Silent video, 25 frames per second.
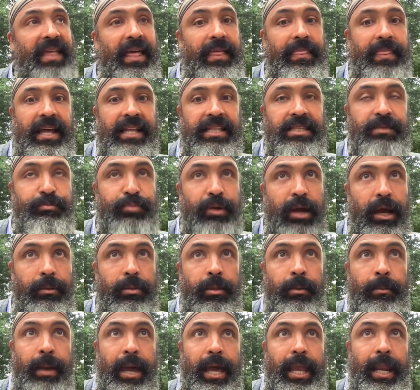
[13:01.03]
that's
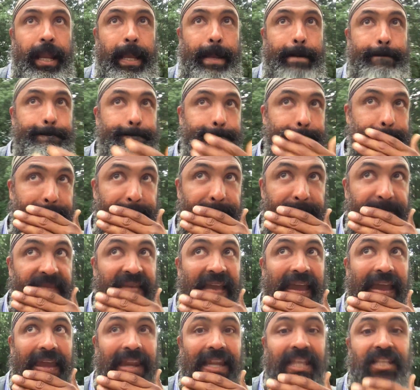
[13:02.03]
problematic,
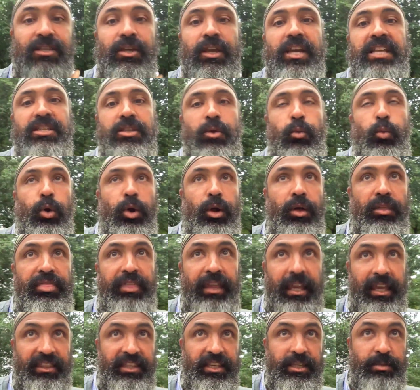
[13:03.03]
and it's a world
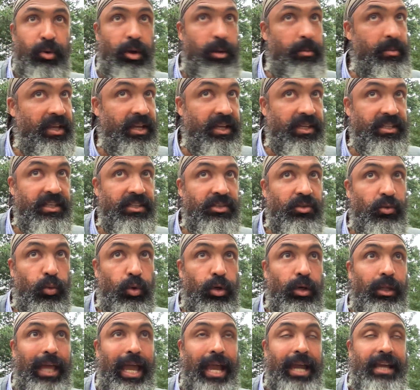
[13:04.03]
thing at this point, because it's a
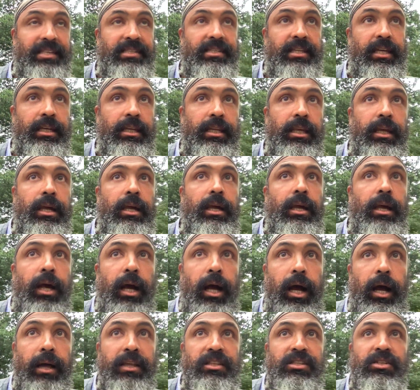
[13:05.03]
world accent,
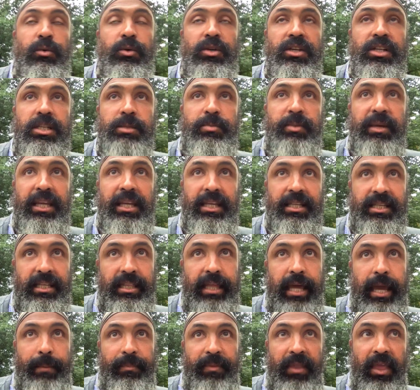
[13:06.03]
and so we're just speaking to
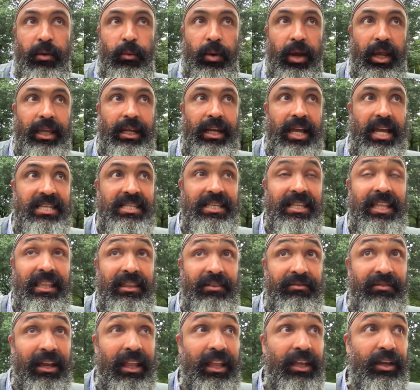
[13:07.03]
that and recognizing that
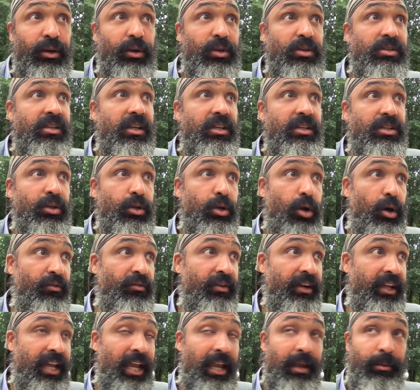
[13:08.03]
the Valley Girls done took
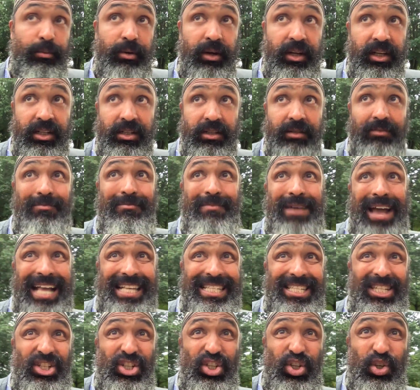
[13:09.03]
over Cambridge,
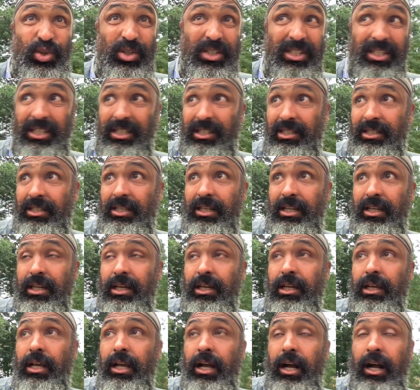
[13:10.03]
Massachusetts,
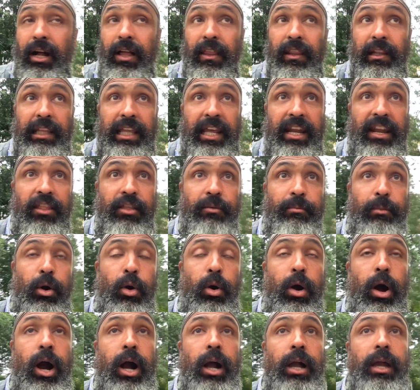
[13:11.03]
the land of the
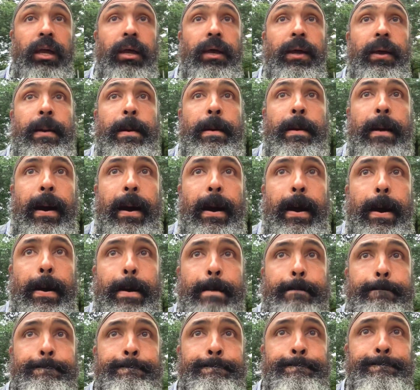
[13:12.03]
Mohawk,
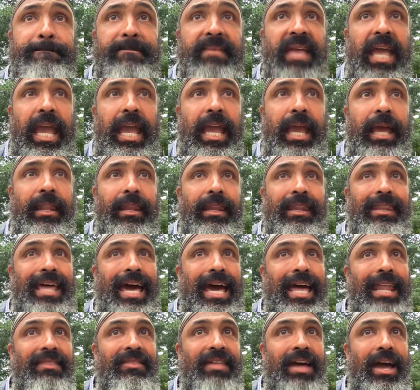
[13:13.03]
and
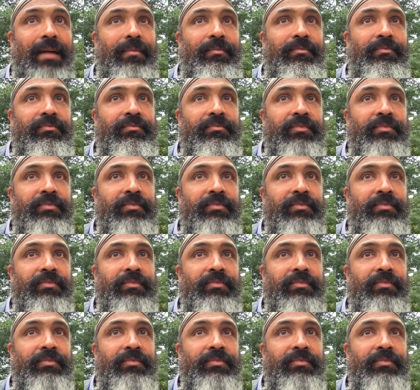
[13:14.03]
that